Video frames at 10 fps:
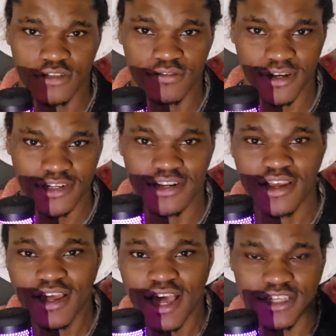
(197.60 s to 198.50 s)
fun
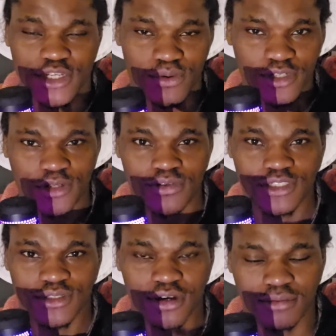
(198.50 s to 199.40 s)
as they were in
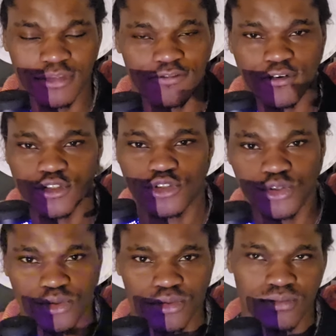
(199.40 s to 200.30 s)
the first
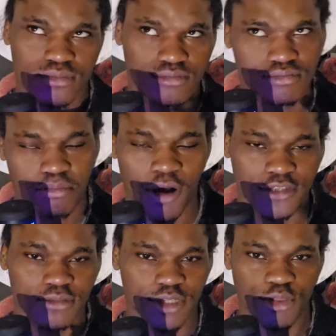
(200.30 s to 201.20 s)
2,
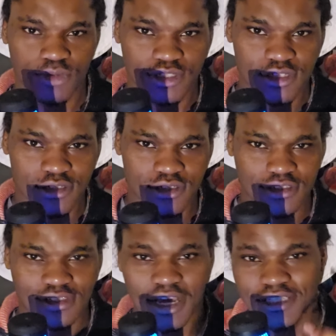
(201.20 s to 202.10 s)
possibly 3
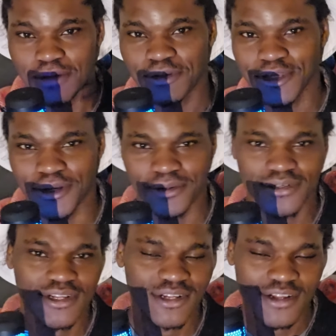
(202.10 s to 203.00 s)
seasons, except Leo.
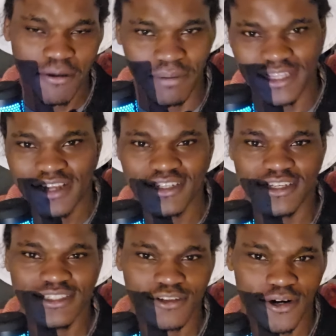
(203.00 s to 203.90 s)
But then they
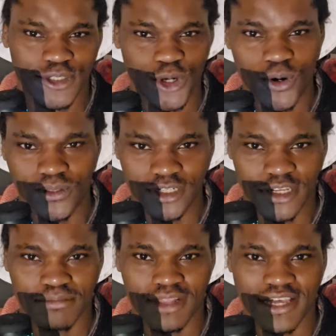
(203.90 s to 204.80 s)
started toning
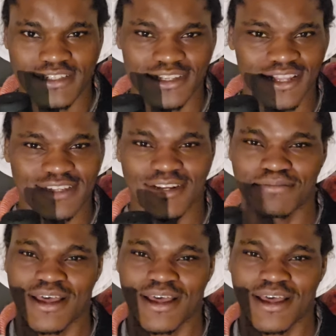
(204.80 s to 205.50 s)
him less and less, and I'm